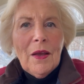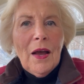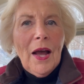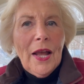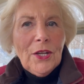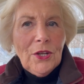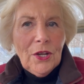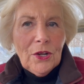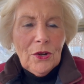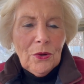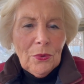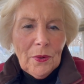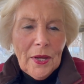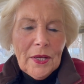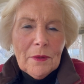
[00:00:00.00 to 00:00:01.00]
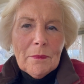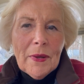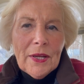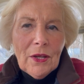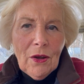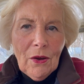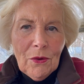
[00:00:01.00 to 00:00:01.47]
I could create
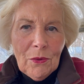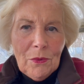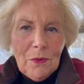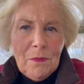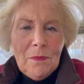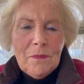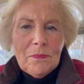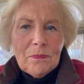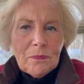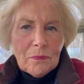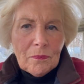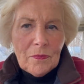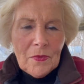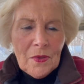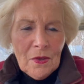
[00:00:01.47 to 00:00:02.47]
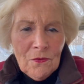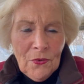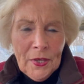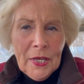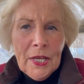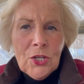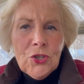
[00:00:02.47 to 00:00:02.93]
my own
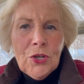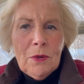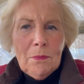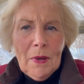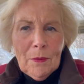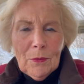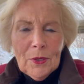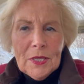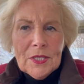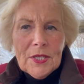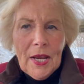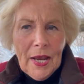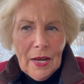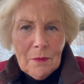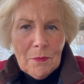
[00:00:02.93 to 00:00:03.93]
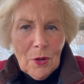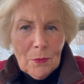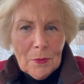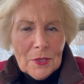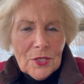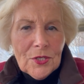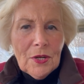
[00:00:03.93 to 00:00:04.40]
vacation memories and
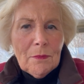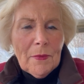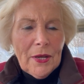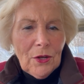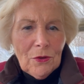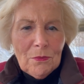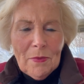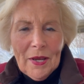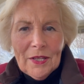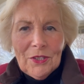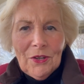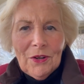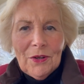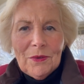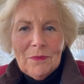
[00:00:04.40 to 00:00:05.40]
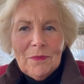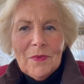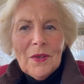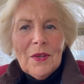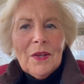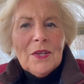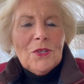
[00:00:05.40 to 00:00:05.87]
moments in my own backyard.
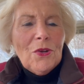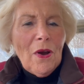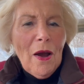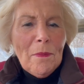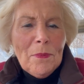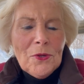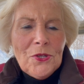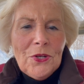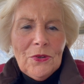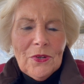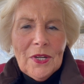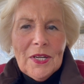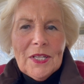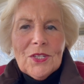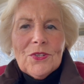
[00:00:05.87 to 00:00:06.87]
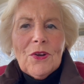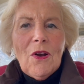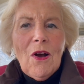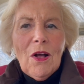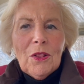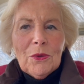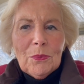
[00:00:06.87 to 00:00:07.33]
So opportunities are
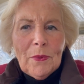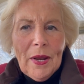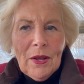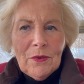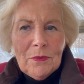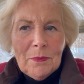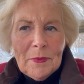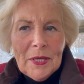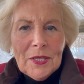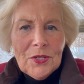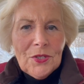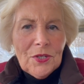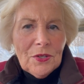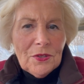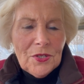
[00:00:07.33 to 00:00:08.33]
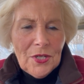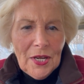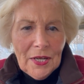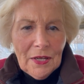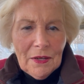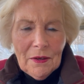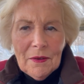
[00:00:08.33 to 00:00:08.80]
all around me to
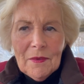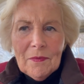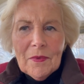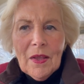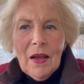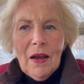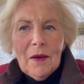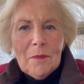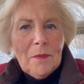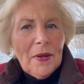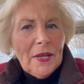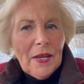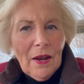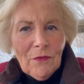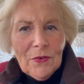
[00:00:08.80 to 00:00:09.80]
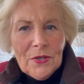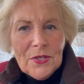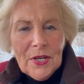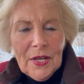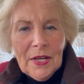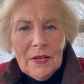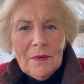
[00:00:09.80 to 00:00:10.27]
take um, my
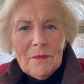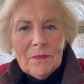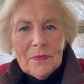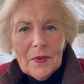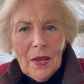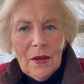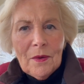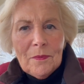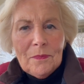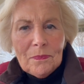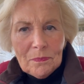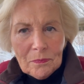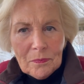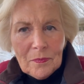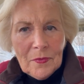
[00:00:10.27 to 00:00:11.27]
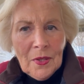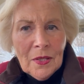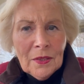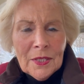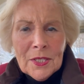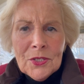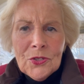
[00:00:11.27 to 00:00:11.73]
everyday um,
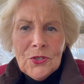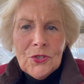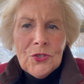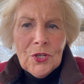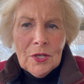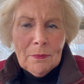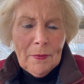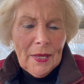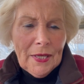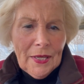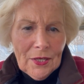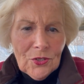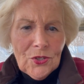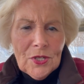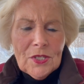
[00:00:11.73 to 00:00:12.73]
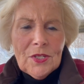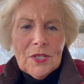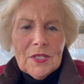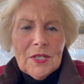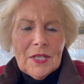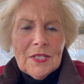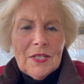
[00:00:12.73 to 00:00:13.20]
list, make it just
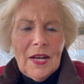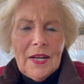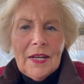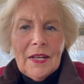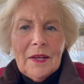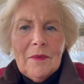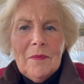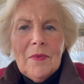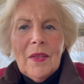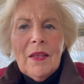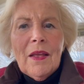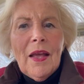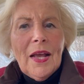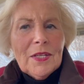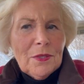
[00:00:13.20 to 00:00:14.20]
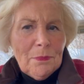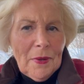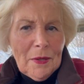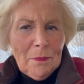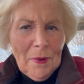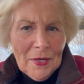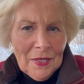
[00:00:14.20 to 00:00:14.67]
as exciting as my
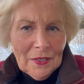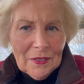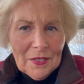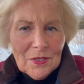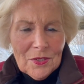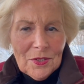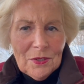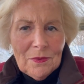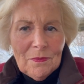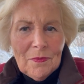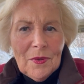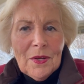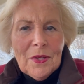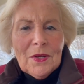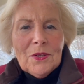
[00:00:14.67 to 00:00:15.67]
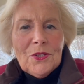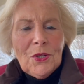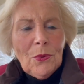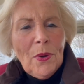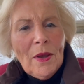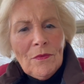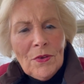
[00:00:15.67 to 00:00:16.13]
bucket list.
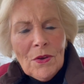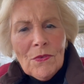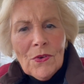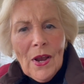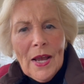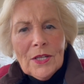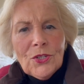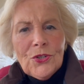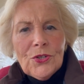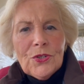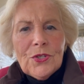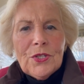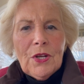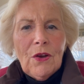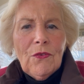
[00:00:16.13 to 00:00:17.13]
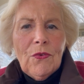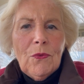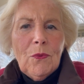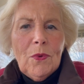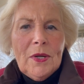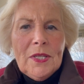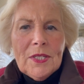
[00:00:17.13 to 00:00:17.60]
So have you ever asked yourself,
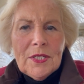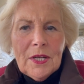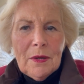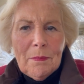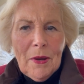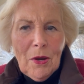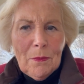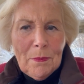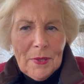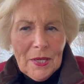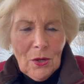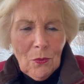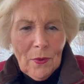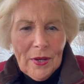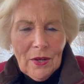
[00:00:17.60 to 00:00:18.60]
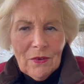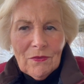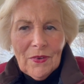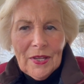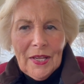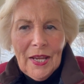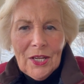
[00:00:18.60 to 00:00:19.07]
what is it about being away on
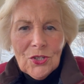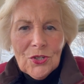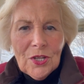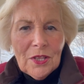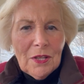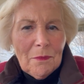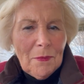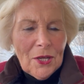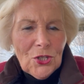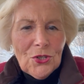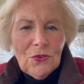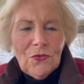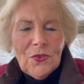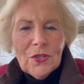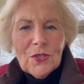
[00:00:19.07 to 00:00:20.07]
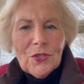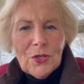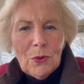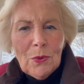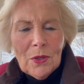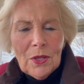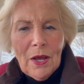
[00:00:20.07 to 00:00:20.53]
vacation that makes you feel
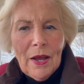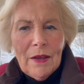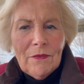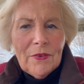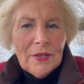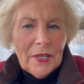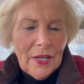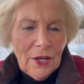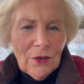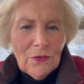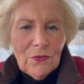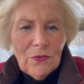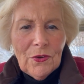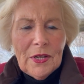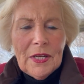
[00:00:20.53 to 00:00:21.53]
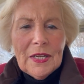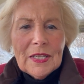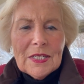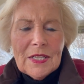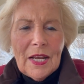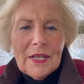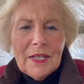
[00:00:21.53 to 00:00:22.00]
so alive and carefree and
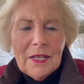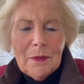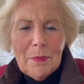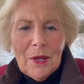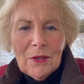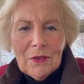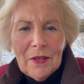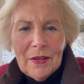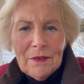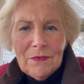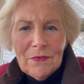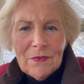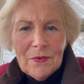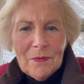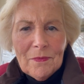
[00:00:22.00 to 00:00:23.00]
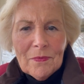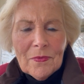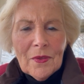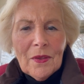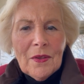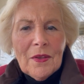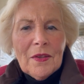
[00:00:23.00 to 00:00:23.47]
excited about life?
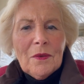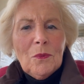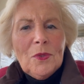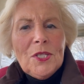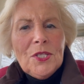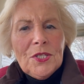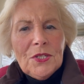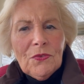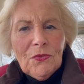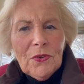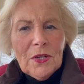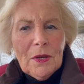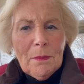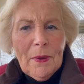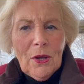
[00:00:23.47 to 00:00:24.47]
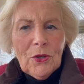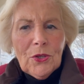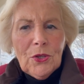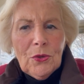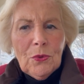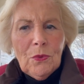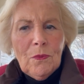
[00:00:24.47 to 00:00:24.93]
what's different about
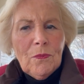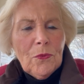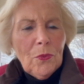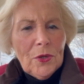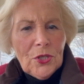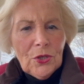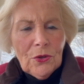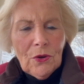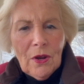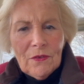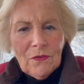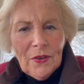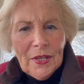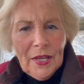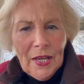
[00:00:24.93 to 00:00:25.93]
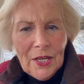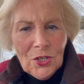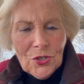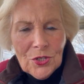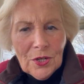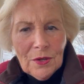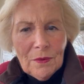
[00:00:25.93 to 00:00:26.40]
you when you're on
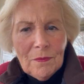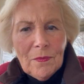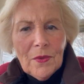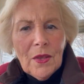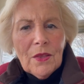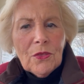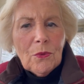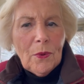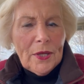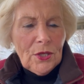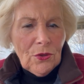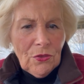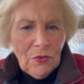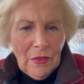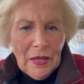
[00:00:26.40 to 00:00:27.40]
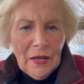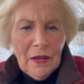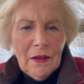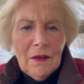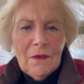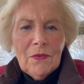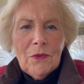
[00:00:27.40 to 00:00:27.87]
vacation, the way you
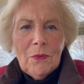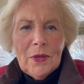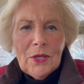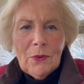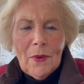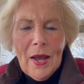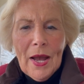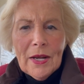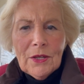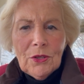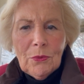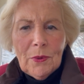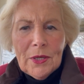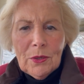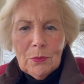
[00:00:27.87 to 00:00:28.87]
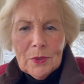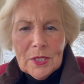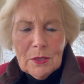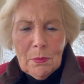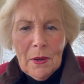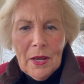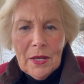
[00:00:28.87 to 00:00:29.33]
think, the way you act, the way you
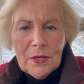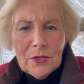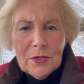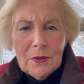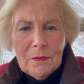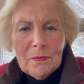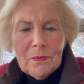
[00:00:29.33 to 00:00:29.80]
respond.